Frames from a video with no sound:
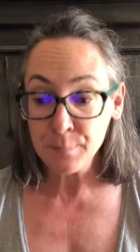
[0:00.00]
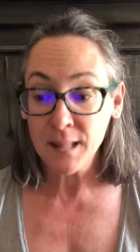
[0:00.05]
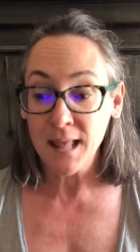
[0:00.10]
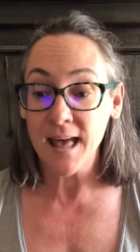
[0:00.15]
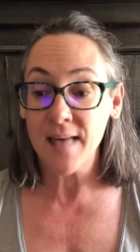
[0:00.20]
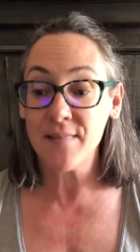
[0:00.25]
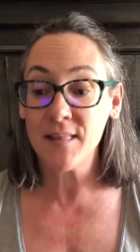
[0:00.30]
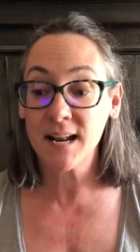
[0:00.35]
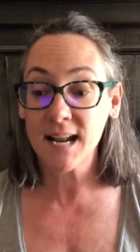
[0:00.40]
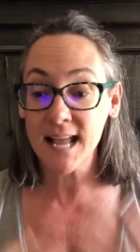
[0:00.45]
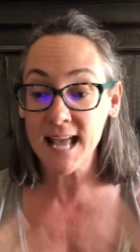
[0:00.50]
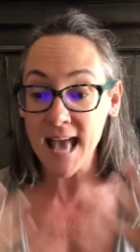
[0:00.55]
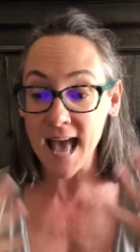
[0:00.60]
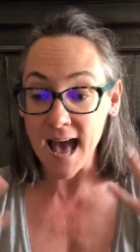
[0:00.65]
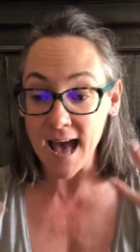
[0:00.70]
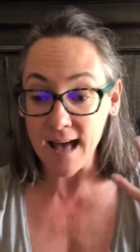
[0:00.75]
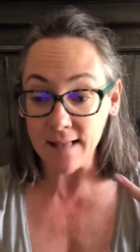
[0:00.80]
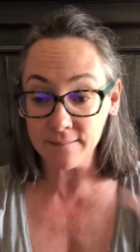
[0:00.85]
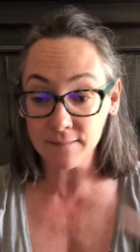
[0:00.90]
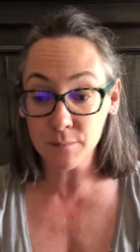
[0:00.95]
And then I
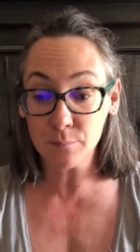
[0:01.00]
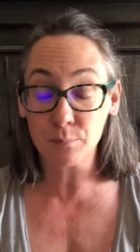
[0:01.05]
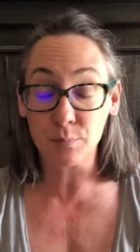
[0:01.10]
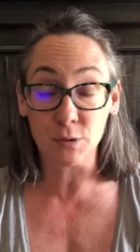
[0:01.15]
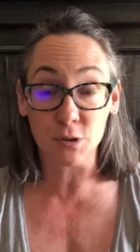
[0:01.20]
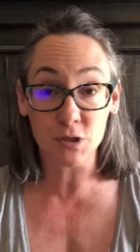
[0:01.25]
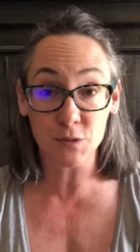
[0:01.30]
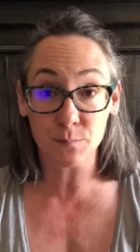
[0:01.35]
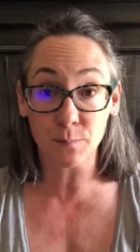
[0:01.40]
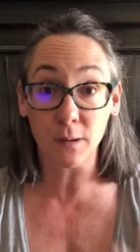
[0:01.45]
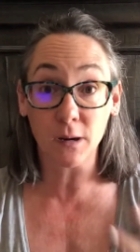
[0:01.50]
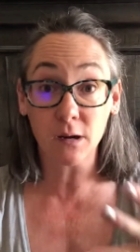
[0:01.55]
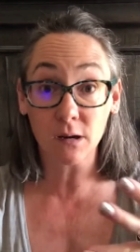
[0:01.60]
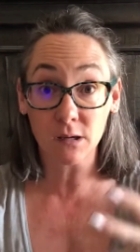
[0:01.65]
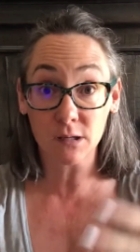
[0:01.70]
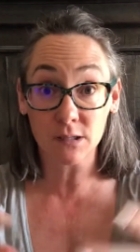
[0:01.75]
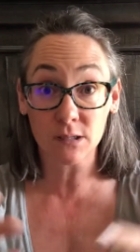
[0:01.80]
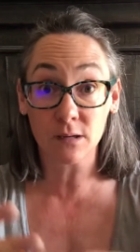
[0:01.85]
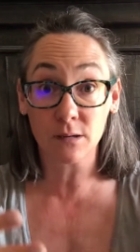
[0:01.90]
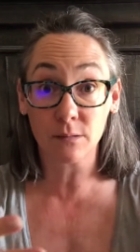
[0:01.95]
add the birch bark
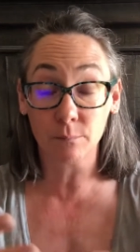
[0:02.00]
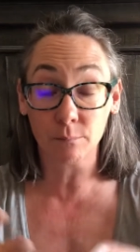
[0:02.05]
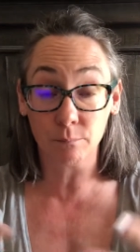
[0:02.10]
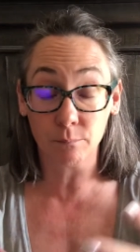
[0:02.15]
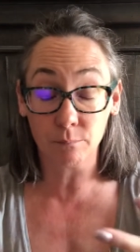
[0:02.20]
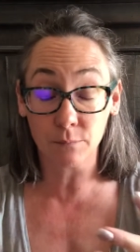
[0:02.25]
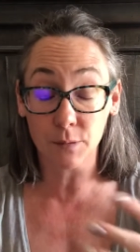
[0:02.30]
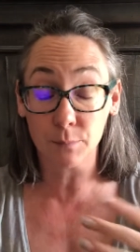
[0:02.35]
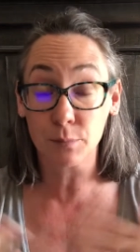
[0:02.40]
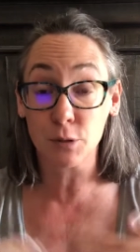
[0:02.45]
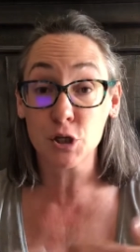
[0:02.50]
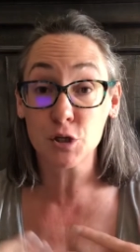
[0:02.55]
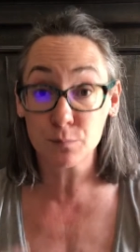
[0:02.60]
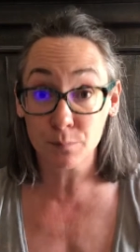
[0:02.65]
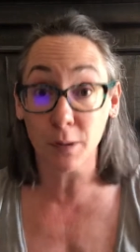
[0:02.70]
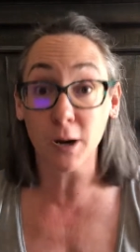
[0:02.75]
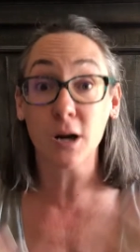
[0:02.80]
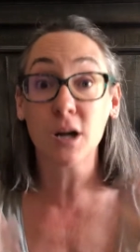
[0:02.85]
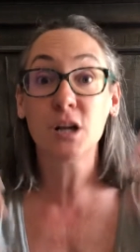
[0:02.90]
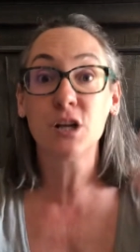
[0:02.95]
the birch
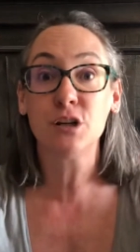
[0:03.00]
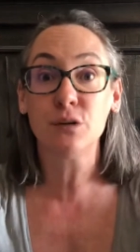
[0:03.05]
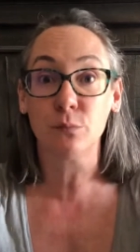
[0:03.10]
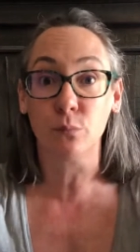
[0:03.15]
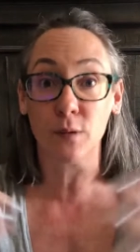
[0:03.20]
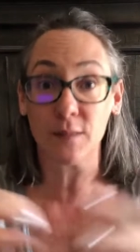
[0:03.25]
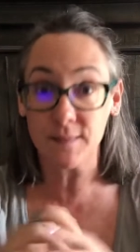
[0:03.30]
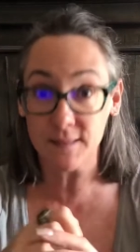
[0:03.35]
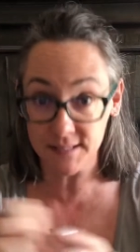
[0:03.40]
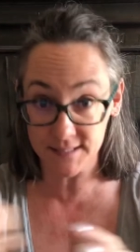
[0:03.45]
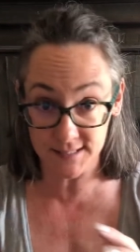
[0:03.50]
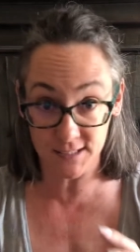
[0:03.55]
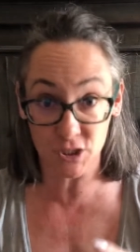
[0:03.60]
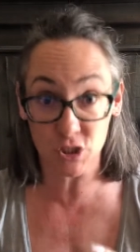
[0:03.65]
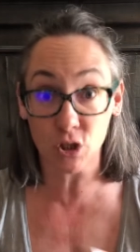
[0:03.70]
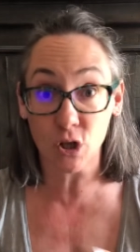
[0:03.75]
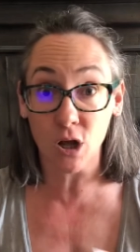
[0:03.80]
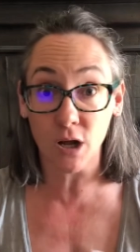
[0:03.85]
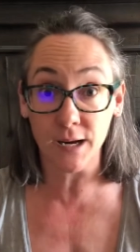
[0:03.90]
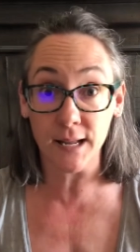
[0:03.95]
bark with the
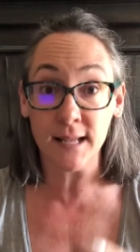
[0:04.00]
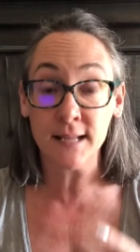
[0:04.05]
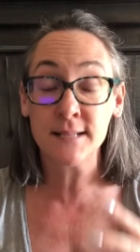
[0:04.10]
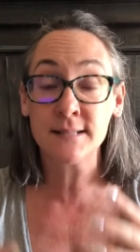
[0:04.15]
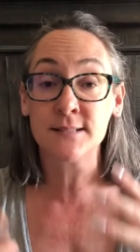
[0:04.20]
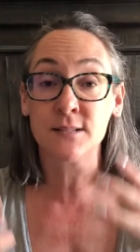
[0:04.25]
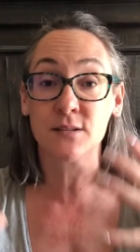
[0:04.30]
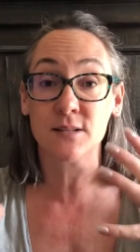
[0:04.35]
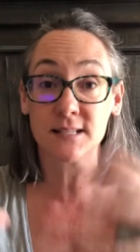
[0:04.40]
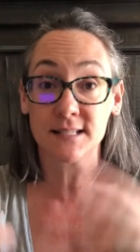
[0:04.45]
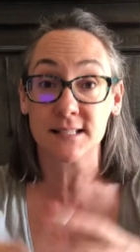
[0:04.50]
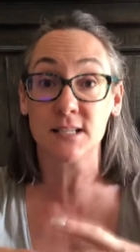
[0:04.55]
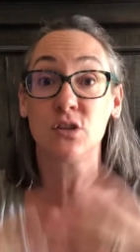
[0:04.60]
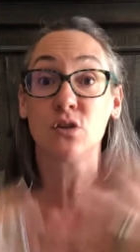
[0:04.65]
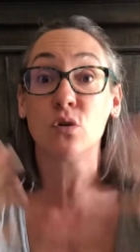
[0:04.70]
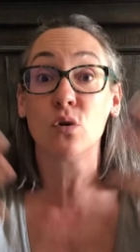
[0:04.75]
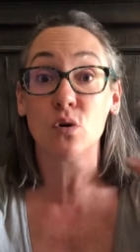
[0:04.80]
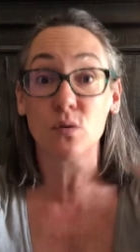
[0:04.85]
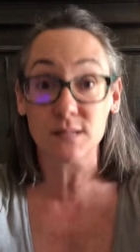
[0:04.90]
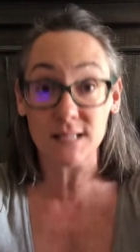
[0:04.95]
sigil on it. So the
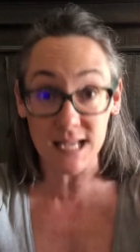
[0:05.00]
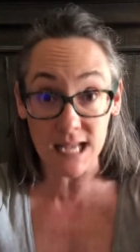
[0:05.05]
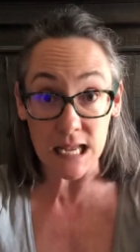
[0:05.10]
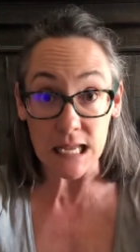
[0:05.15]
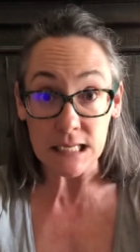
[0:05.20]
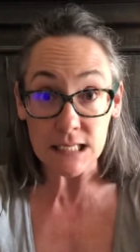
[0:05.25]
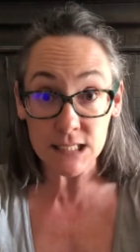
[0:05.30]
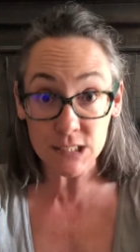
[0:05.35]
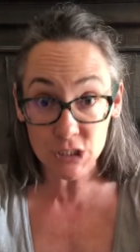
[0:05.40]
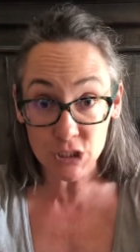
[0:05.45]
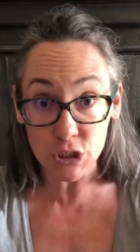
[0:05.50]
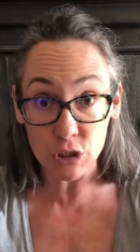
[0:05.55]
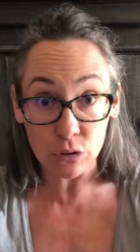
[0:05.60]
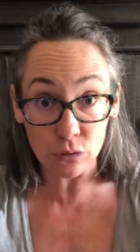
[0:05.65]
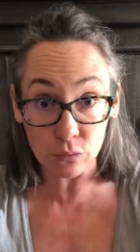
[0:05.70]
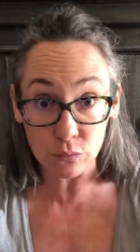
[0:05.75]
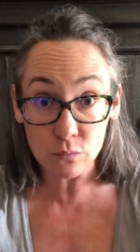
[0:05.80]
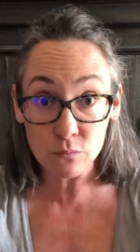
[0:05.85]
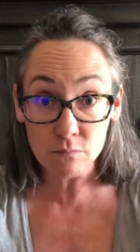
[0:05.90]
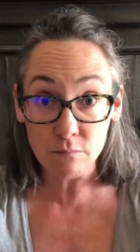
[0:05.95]
sigil goes
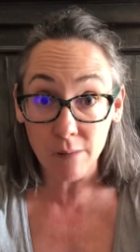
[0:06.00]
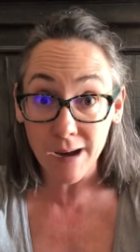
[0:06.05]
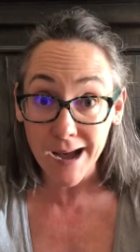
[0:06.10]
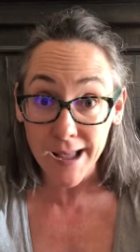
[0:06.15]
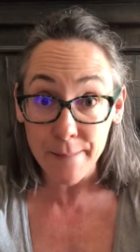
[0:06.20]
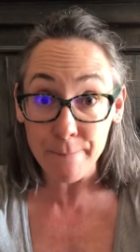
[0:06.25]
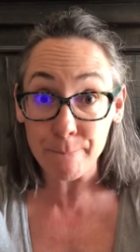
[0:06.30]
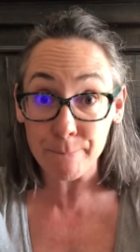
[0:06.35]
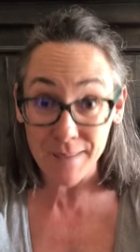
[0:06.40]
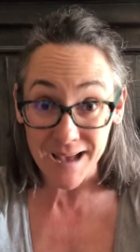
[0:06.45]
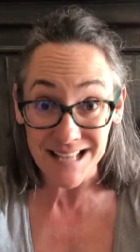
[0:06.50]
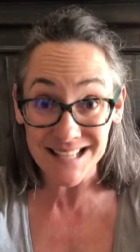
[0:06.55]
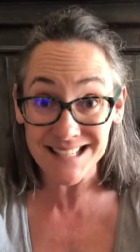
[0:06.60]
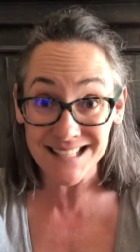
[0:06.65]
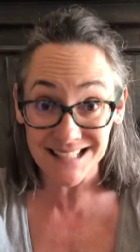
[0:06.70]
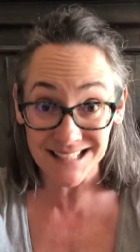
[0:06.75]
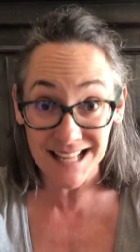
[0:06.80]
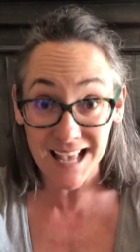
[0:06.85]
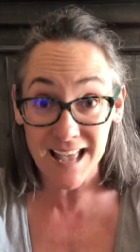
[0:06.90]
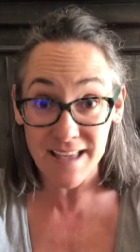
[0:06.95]
into my best
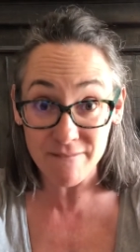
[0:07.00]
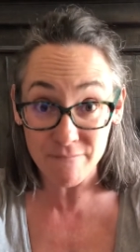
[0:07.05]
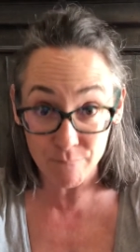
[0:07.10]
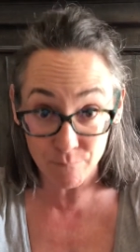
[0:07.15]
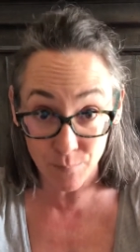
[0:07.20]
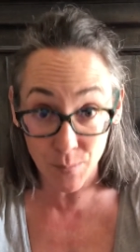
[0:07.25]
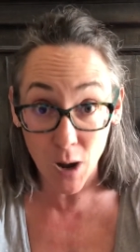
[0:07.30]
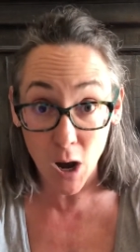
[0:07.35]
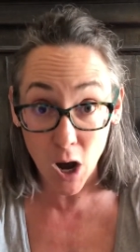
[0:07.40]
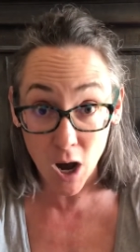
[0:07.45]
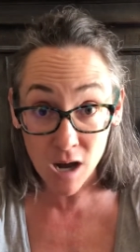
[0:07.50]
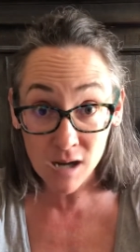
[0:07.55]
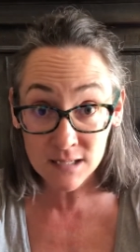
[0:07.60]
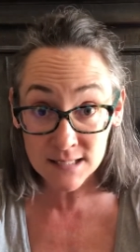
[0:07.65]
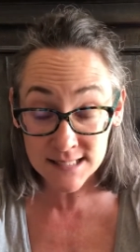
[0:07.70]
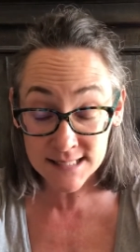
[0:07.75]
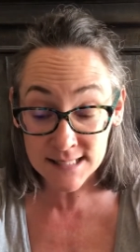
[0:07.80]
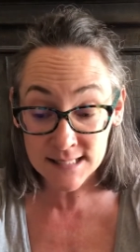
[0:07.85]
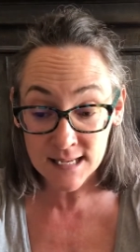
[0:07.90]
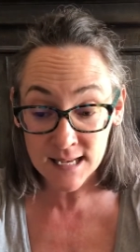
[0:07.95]
life
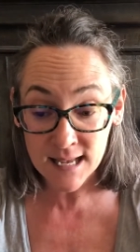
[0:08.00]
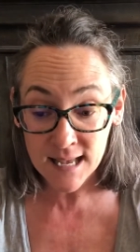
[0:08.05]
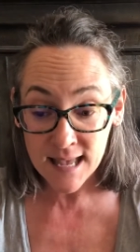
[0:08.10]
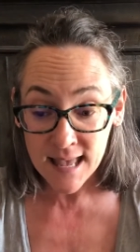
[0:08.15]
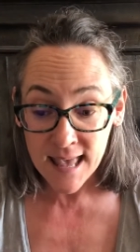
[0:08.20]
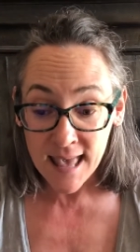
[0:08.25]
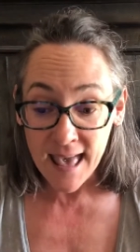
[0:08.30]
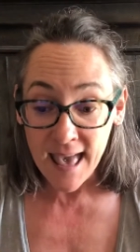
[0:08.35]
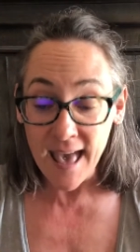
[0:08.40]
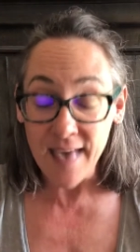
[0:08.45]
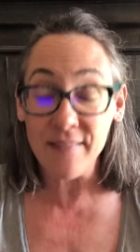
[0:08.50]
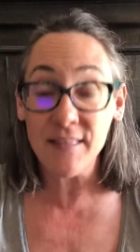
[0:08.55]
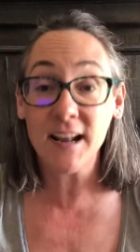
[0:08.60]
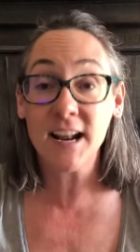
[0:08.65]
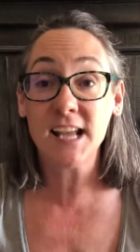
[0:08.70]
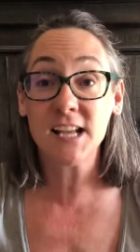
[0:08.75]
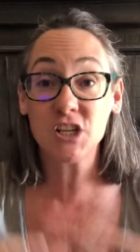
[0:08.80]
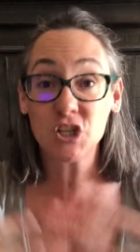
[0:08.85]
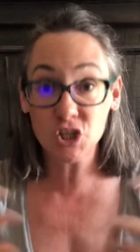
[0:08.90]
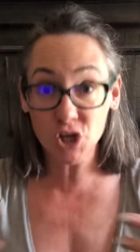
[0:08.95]
box and then
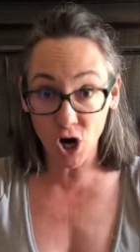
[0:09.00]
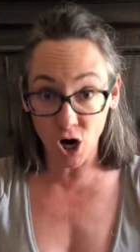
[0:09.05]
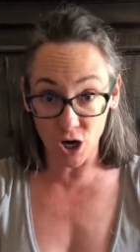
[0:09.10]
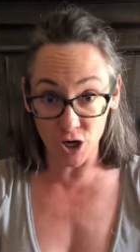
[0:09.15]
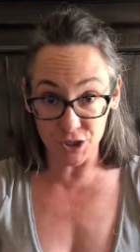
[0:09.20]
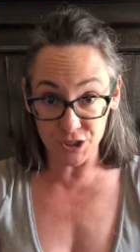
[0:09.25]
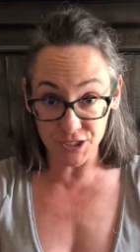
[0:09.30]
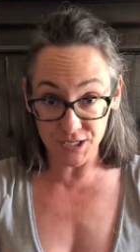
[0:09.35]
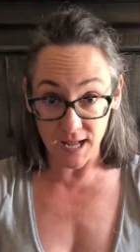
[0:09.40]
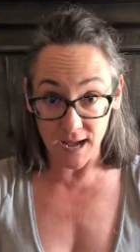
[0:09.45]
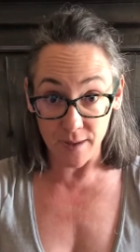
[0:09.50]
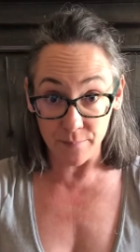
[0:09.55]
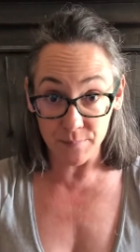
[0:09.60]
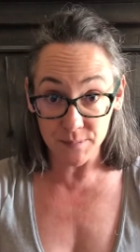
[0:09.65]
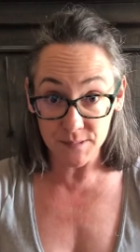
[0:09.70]
I charge it up.